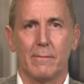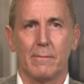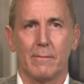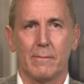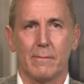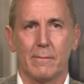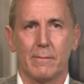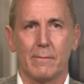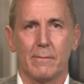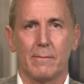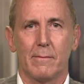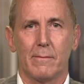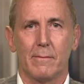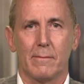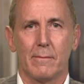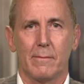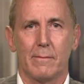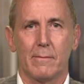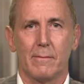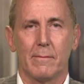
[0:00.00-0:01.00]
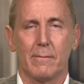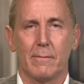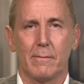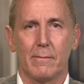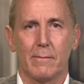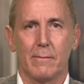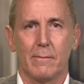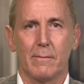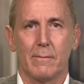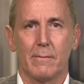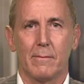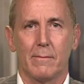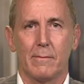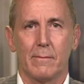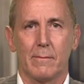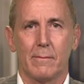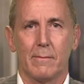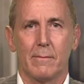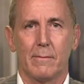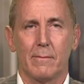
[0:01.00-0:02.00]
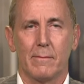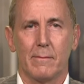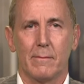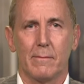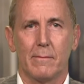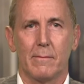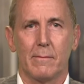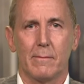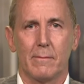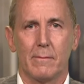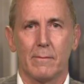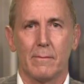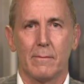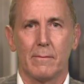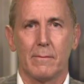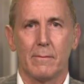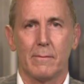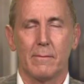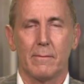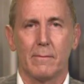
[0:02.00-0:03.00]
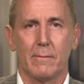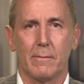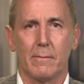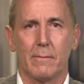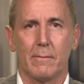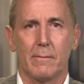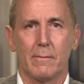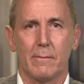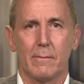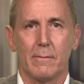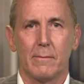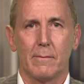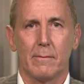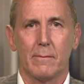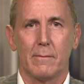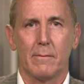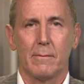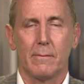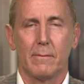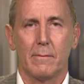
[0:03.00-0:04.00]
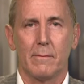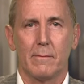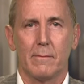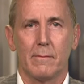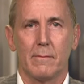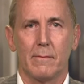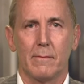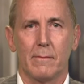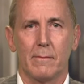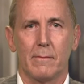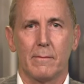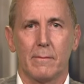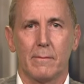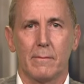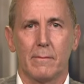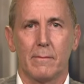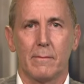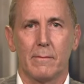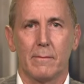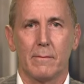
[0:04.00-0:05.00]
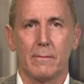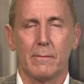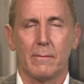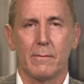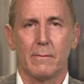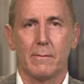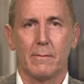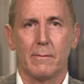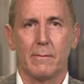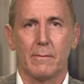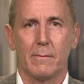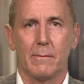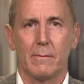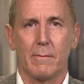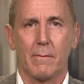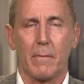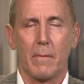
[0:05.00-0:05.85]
The person shown says nothing.